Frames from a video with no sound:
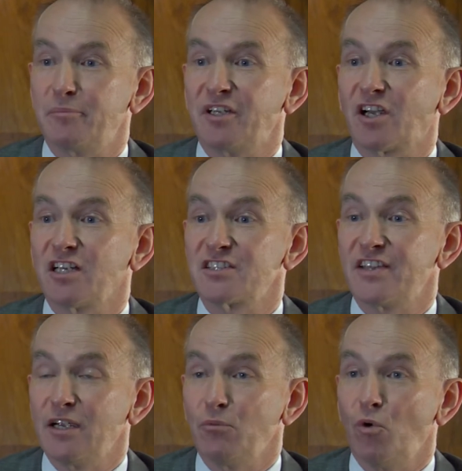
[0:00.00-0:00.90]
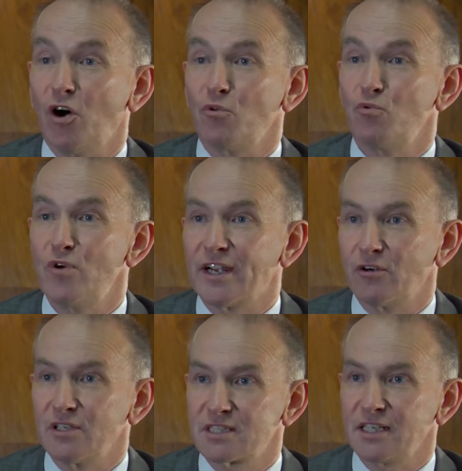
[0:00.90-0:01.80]
because they were
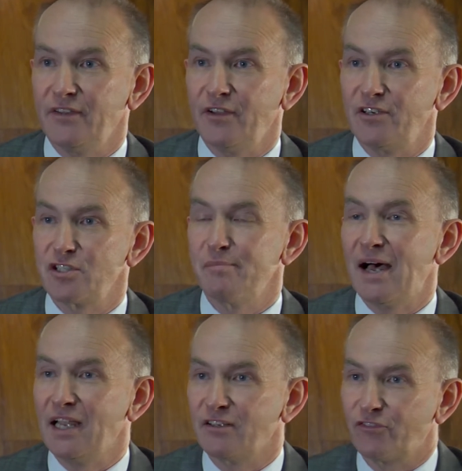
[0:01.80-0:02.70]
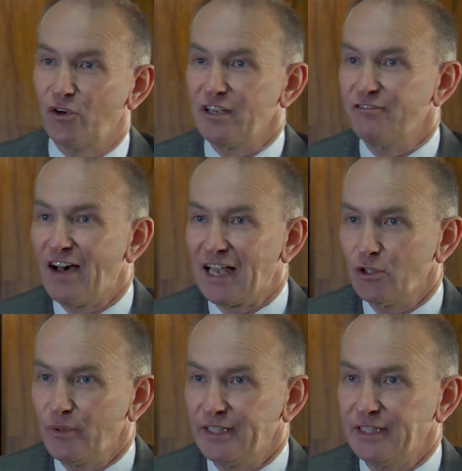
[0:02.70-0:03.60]
rigorous in their demand for
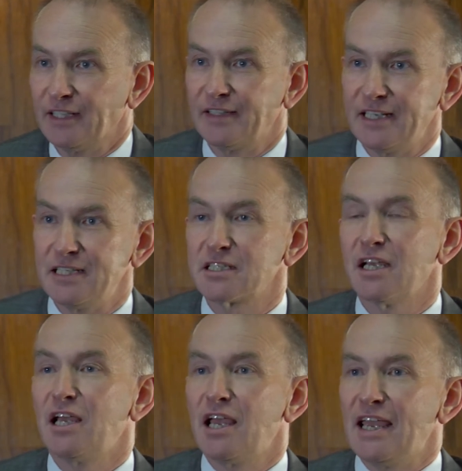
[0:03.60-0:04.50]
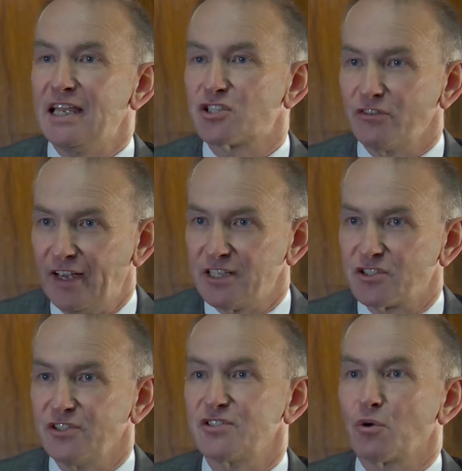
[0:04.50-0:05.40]
evaluating that these
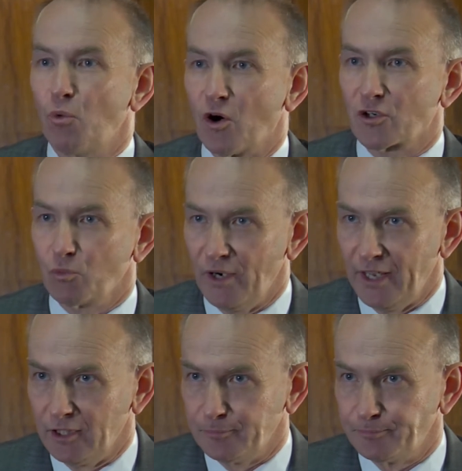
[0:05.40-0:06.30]
interventions worked well.